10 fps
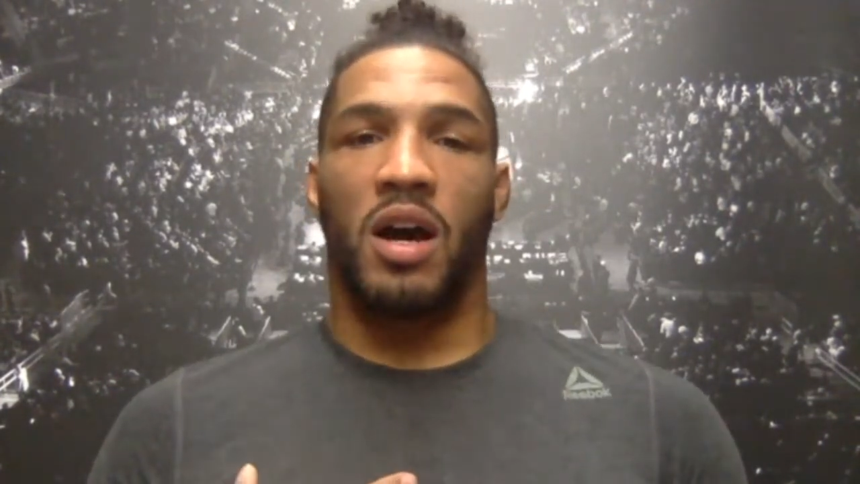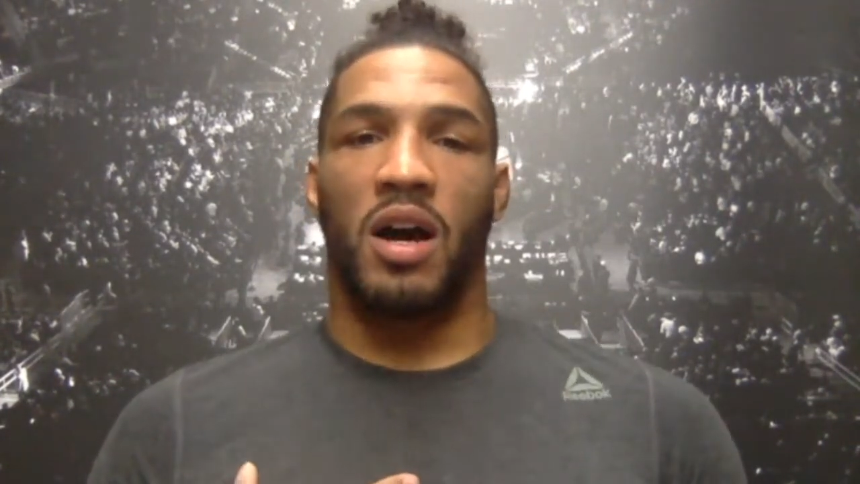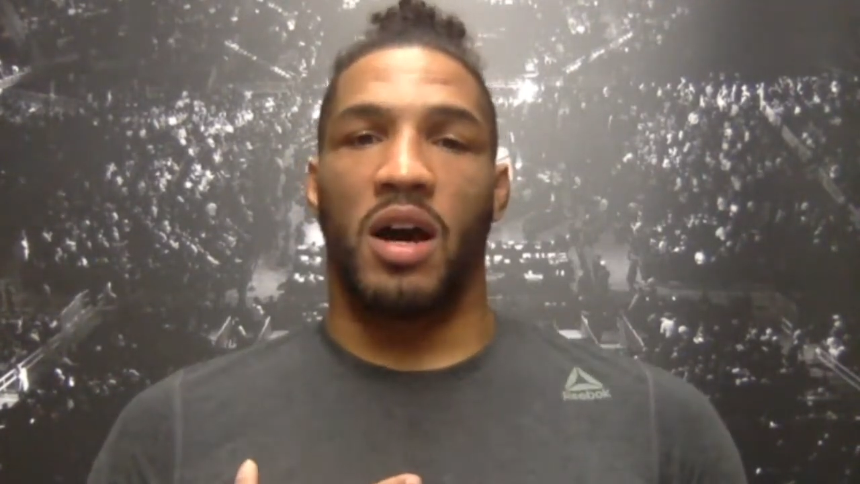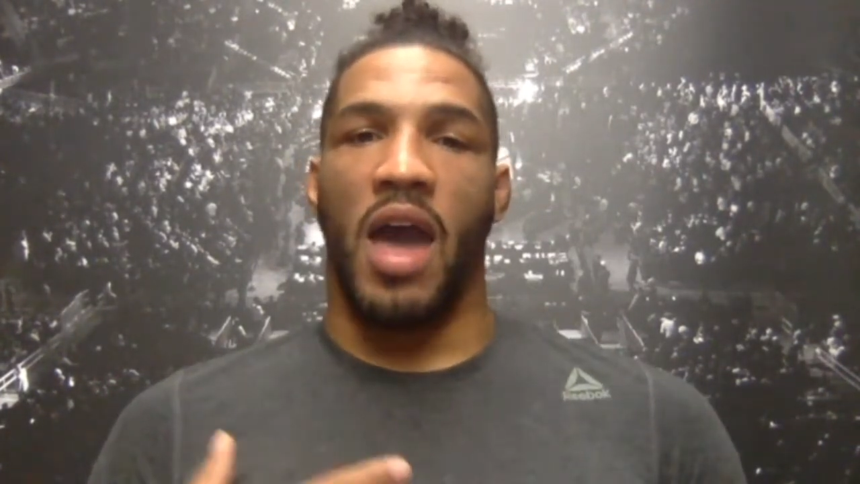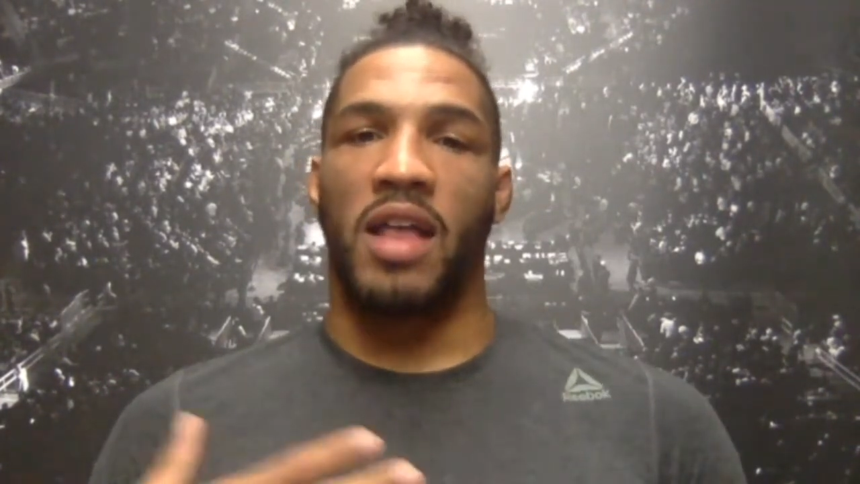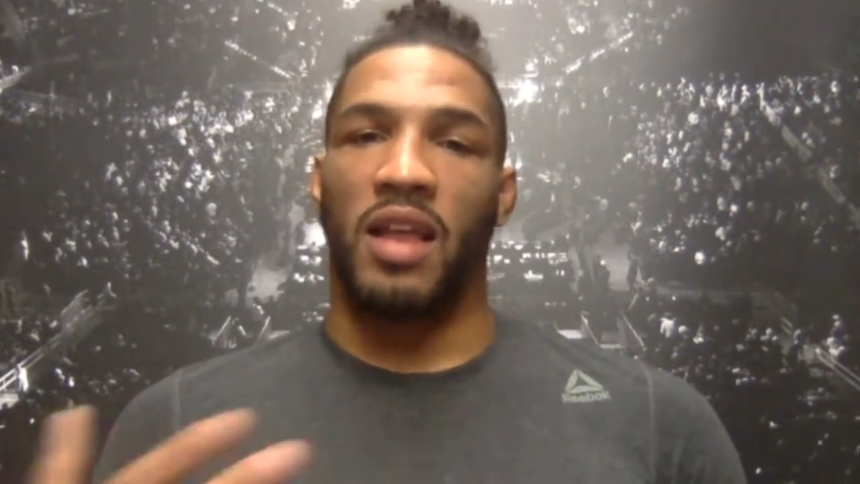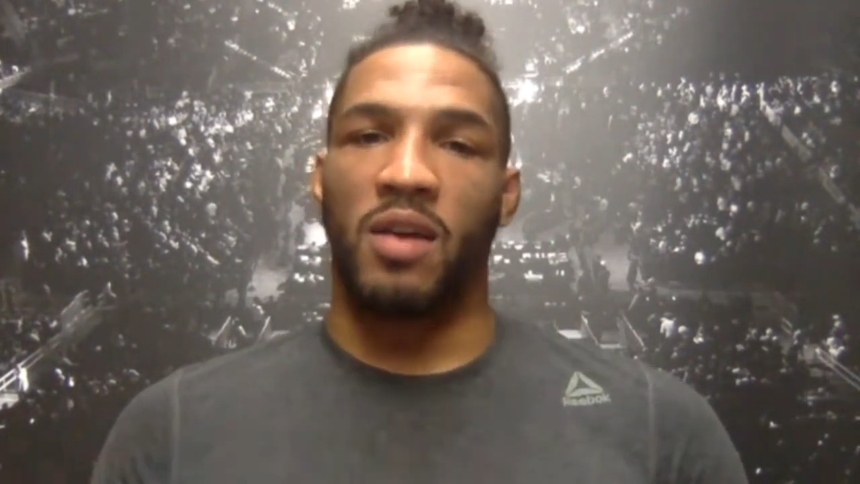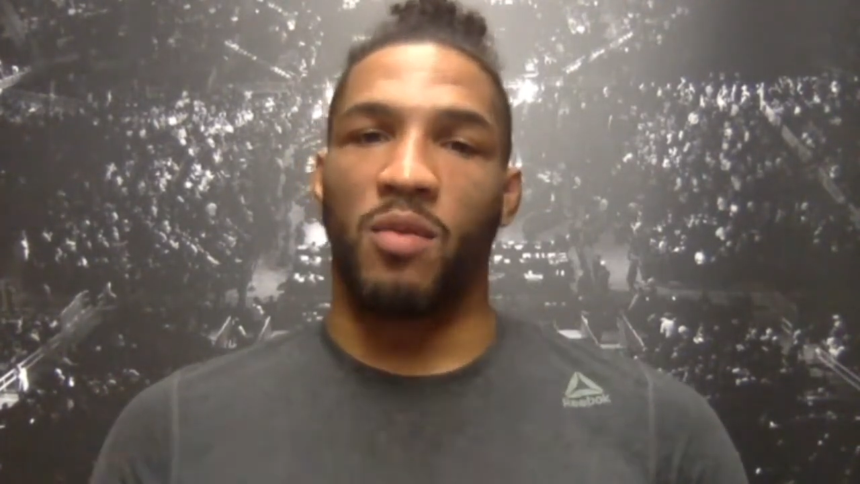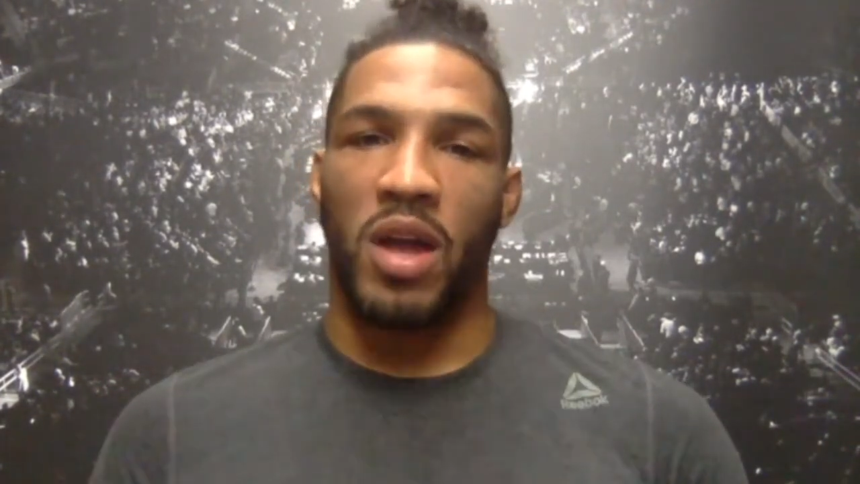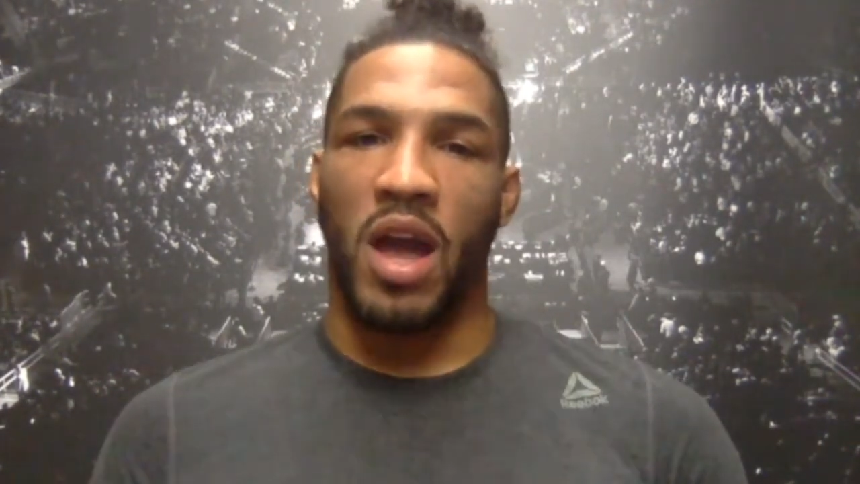At
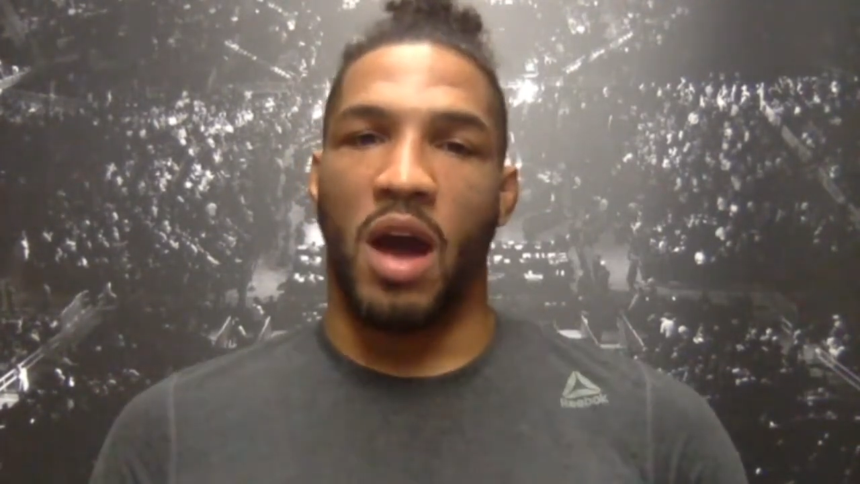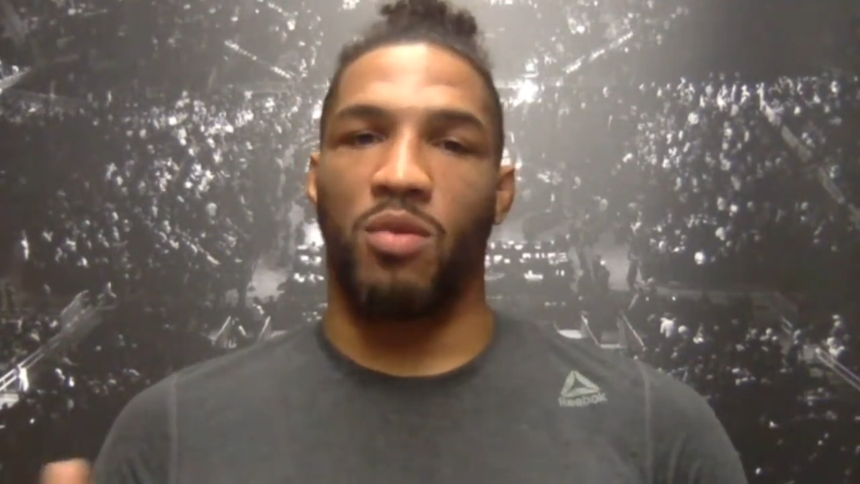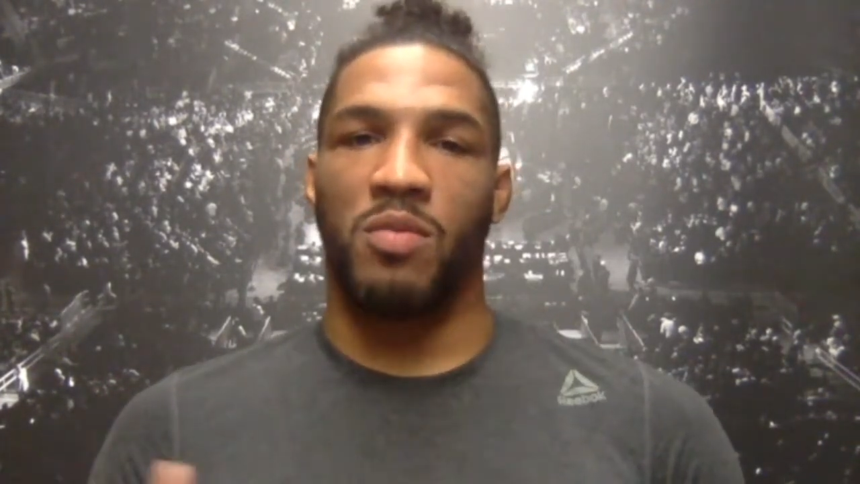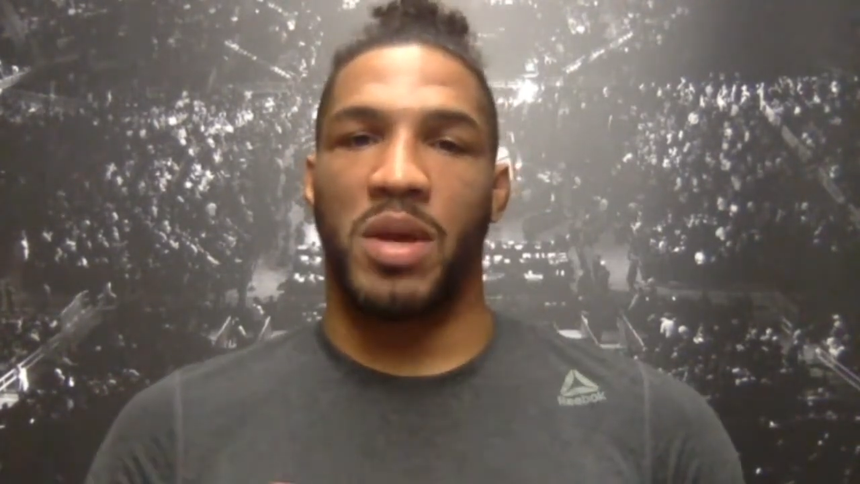lightweight, I would